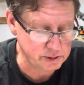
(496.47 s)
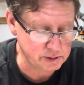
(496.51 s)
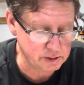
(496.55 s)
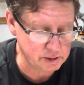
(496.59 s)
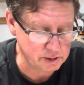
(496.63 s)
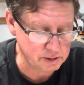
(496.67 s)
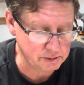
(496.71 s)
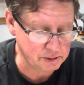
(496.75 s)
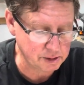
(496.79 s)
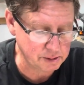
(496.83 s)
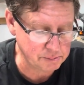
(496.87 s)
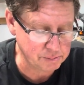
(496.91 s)

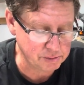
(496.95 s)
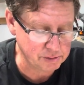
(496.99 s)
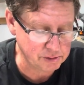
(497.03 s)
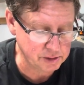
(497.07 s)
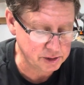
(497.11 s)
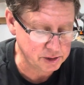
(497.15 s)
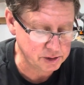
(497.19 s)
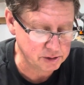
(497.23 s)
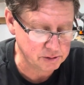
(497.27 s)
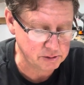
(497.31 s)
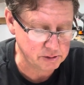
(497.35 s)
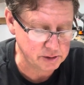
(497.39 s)
So I'm pretty
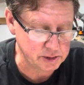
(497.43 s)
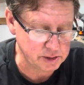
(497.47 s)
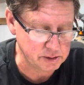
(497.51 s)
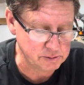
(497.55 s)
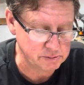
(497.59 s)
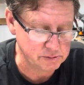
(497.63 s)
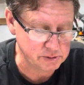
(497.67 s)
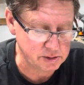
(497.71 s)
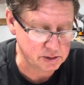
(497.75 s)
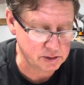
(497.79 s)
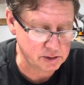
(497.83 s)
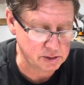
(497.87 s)
sure it
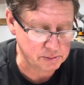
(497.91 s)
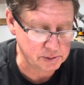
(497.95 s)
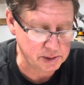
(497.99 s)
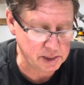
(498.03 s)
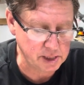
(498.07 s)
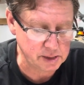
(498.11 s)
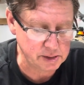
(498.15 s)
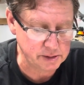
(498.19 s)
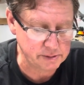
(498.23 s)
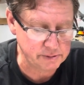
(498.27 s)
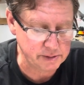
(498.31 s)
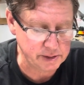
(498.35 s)
was some
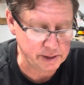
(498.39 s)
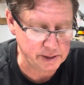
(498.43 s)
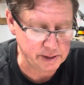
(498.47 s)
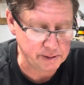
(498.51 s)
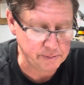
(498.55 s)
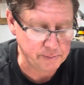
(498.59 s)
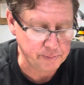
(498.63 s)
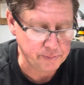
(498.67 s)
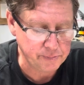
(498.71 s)
kind of a